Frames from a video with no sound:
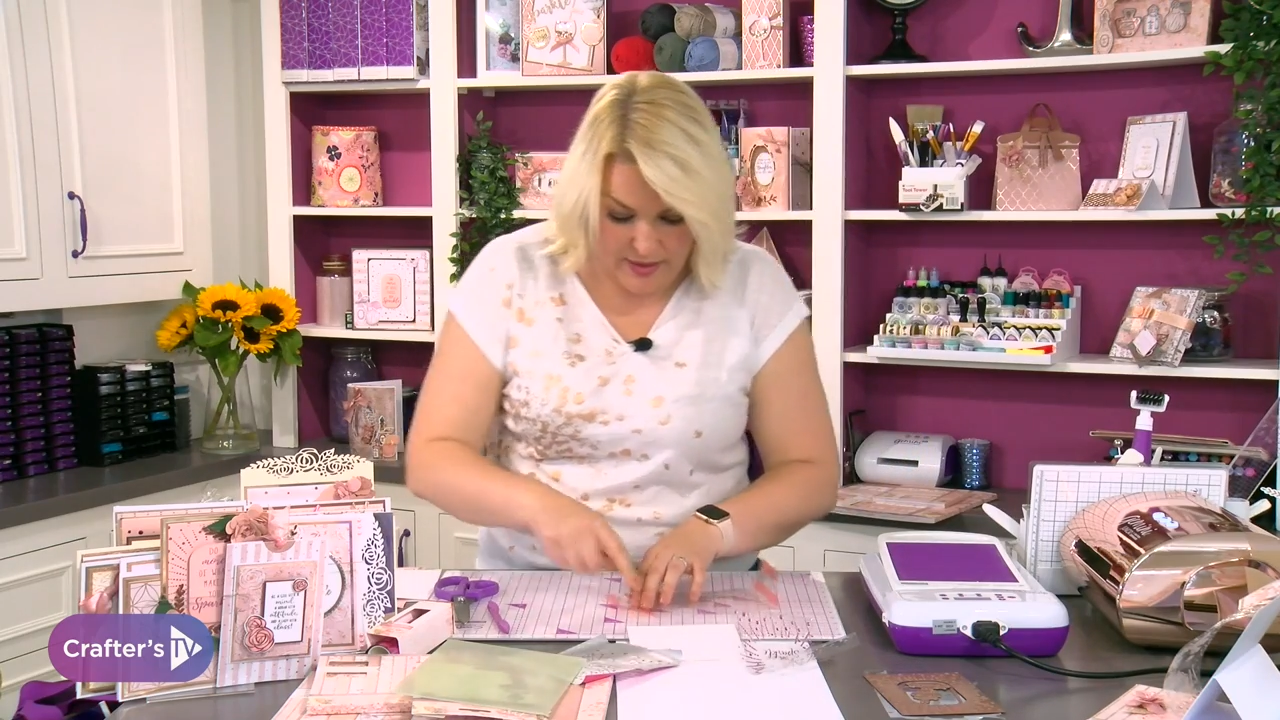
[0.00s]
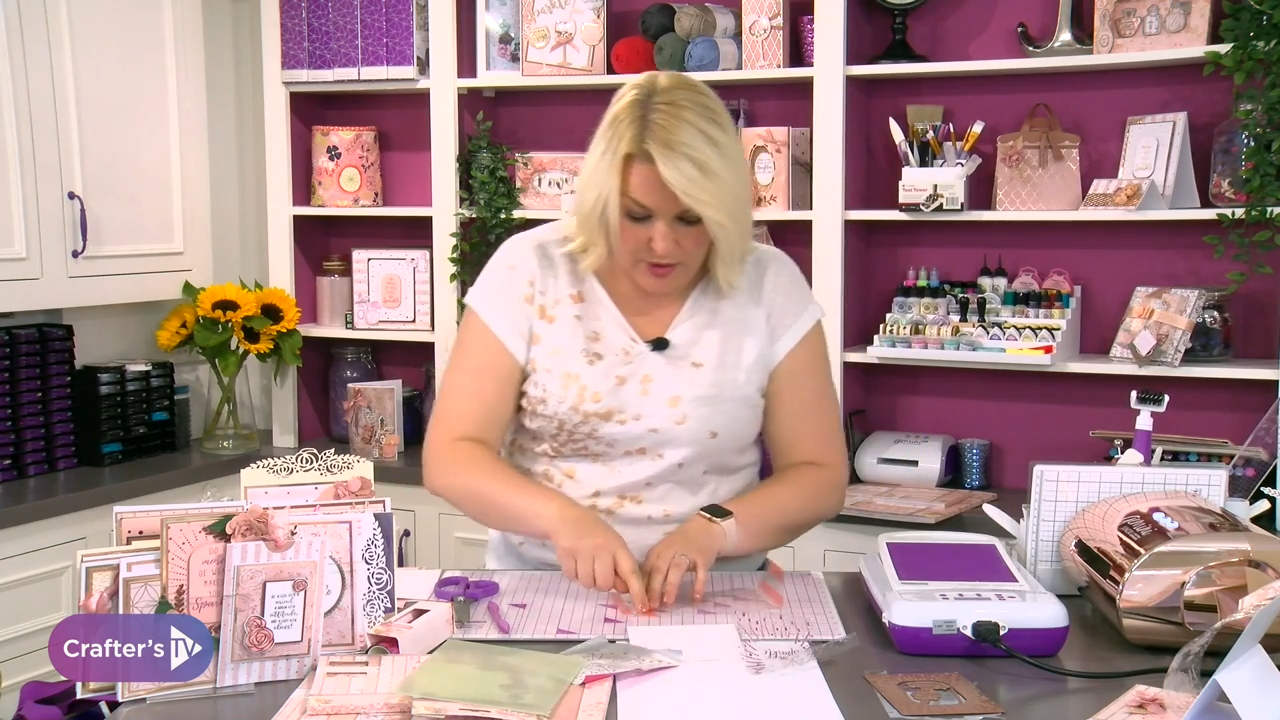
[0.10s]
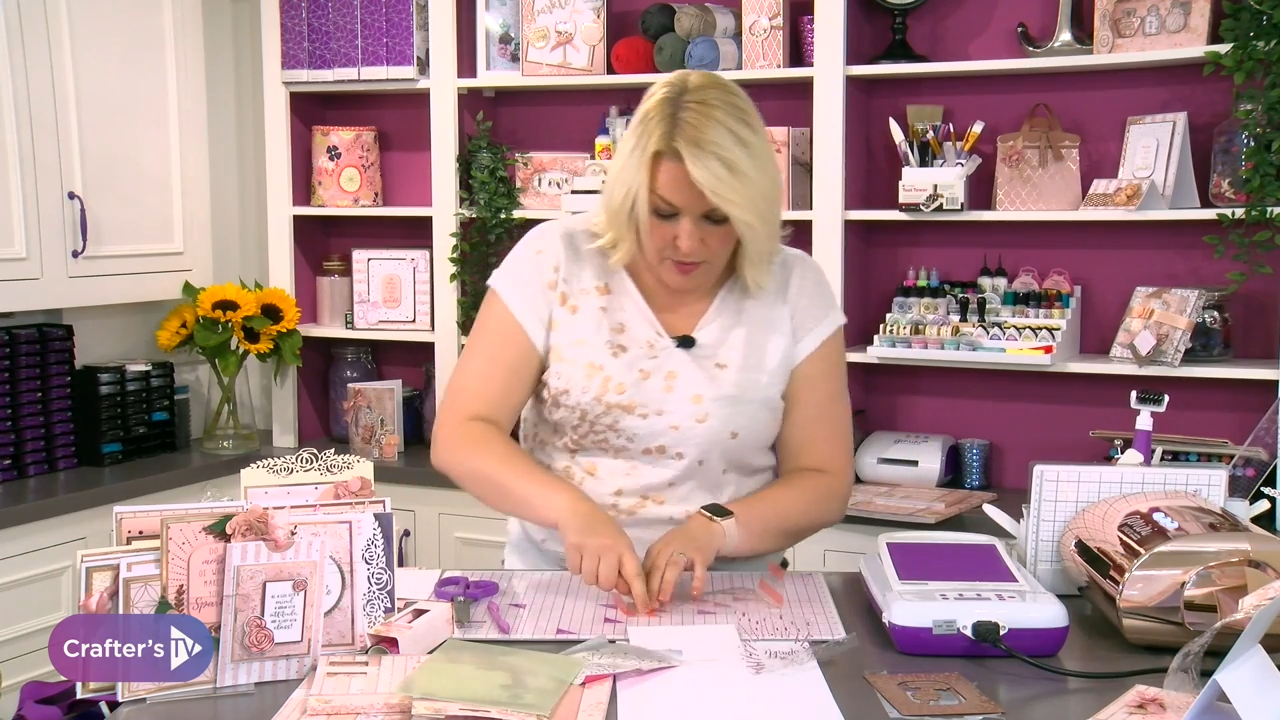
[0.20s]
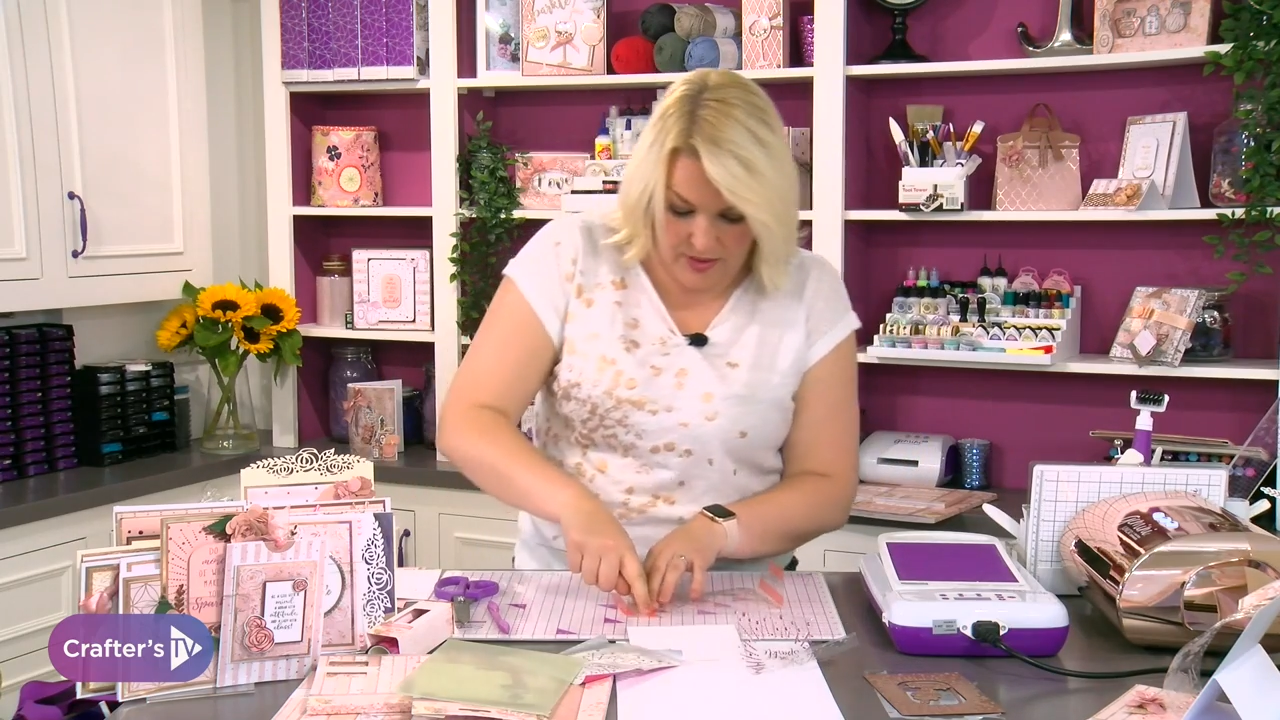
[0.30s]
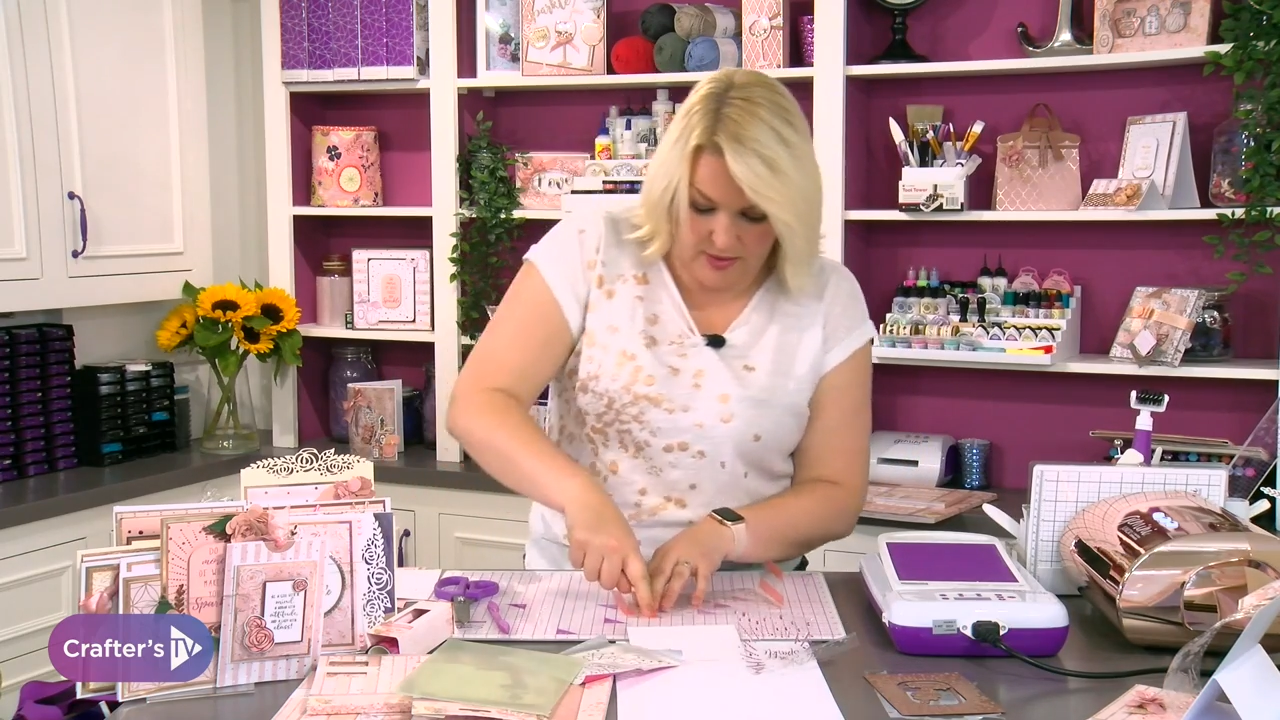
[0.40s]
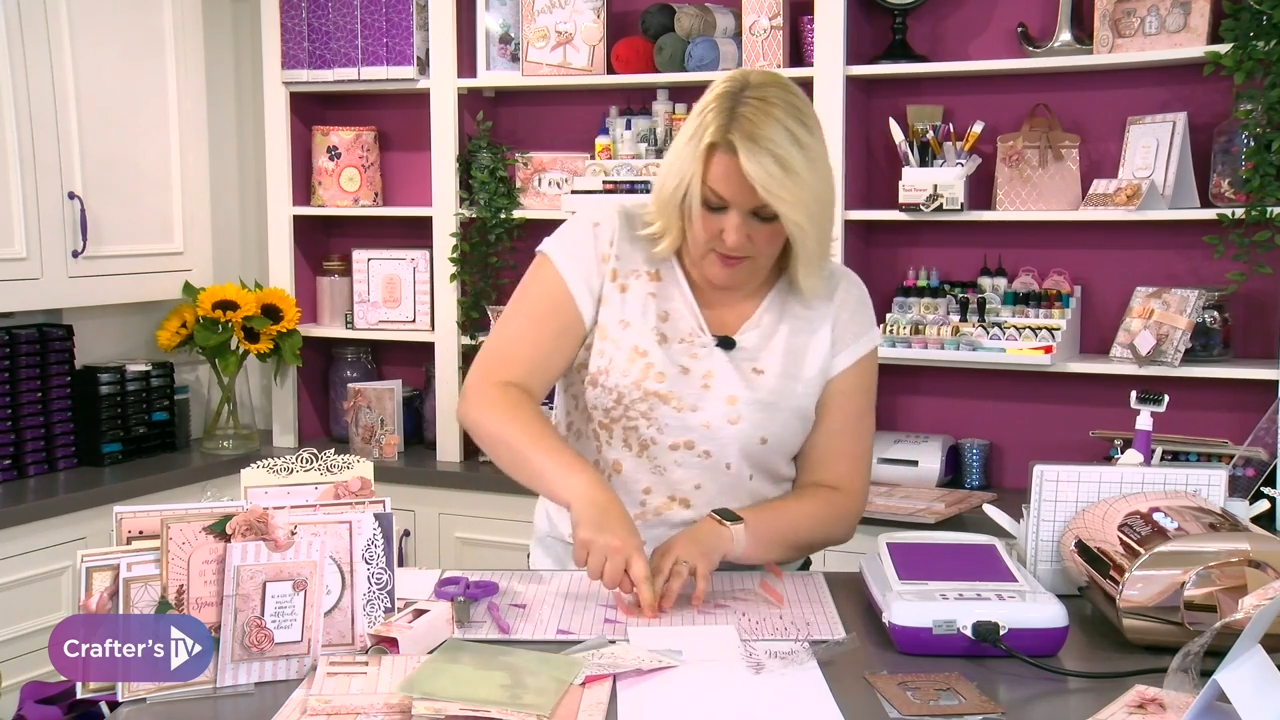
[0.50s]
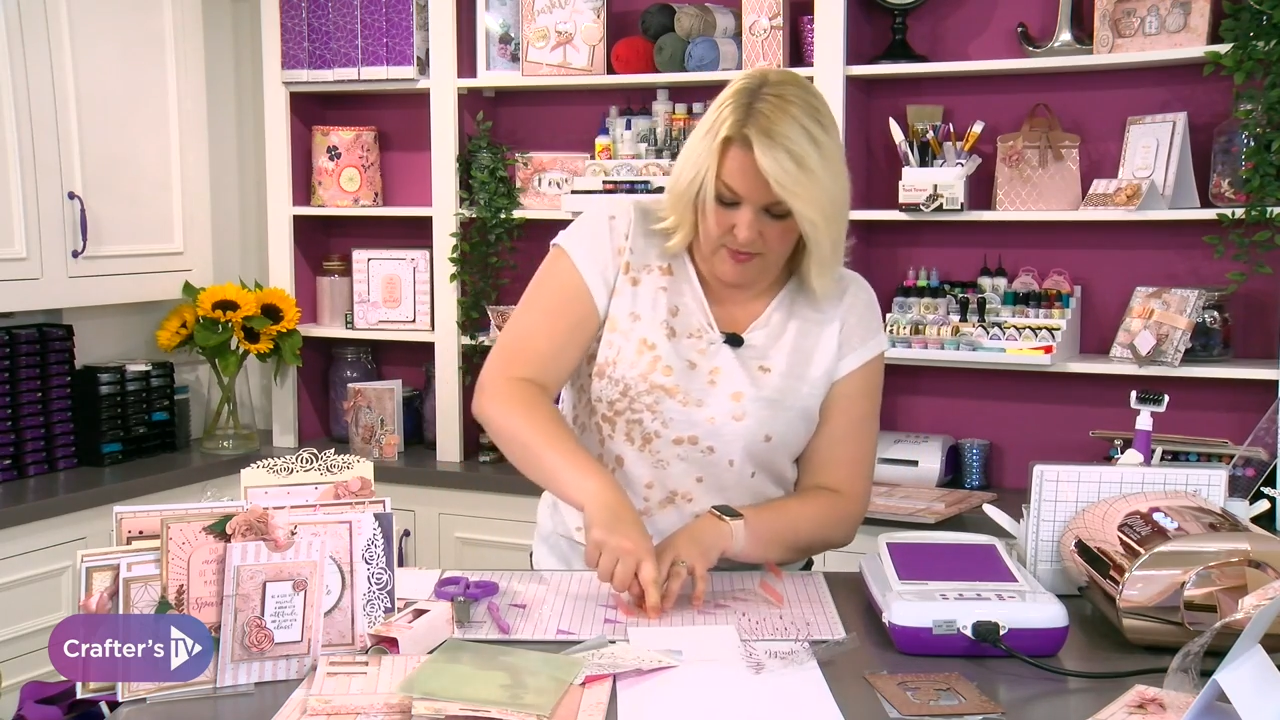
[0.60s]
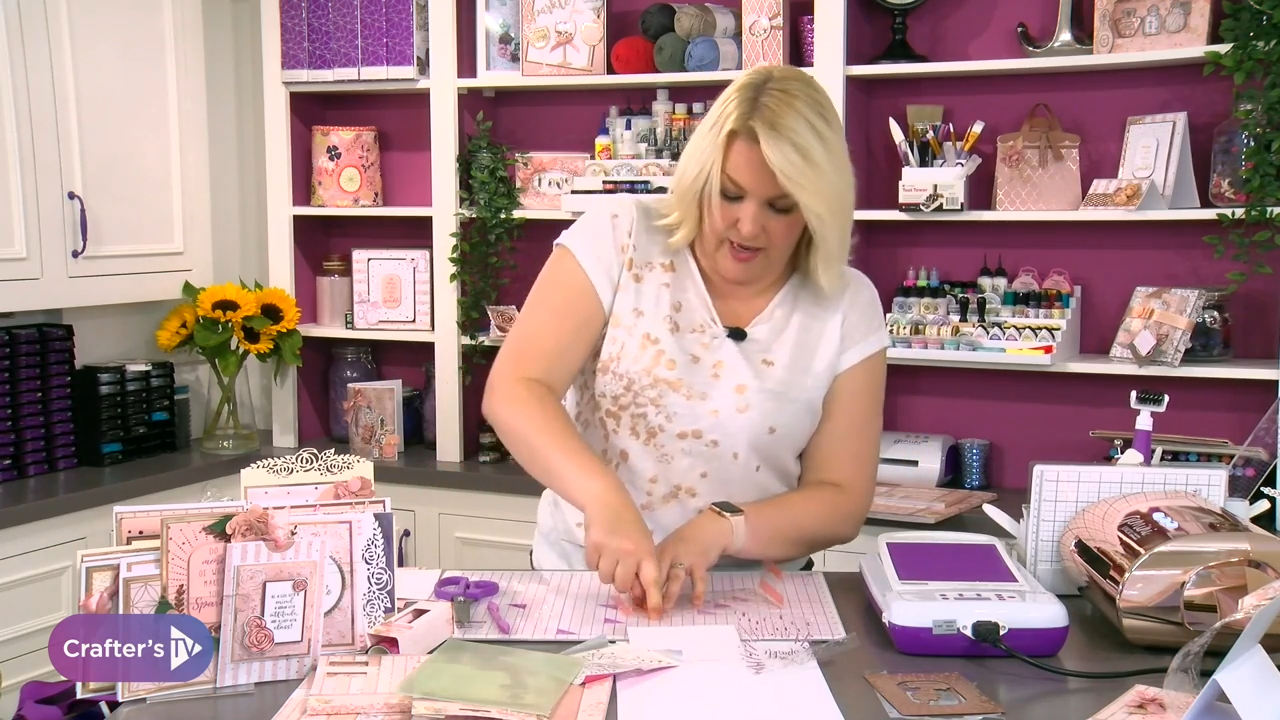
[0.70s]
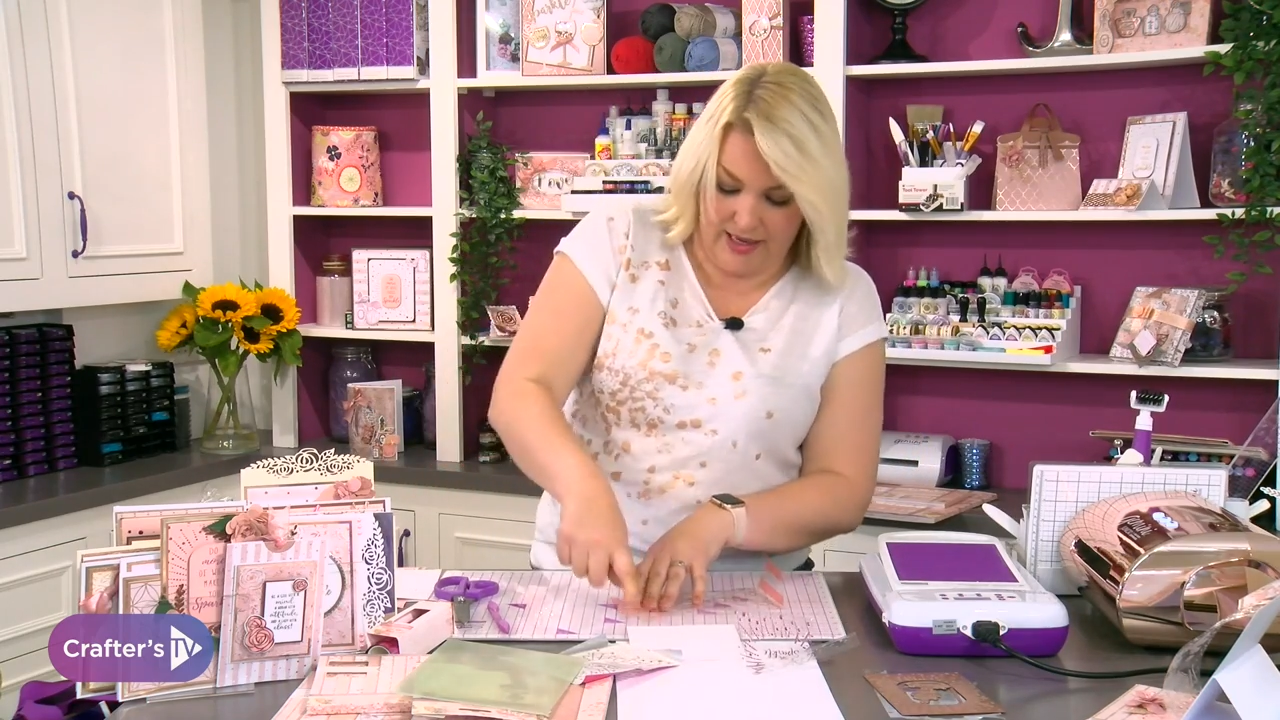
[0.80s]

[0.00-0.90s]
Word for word: do it. I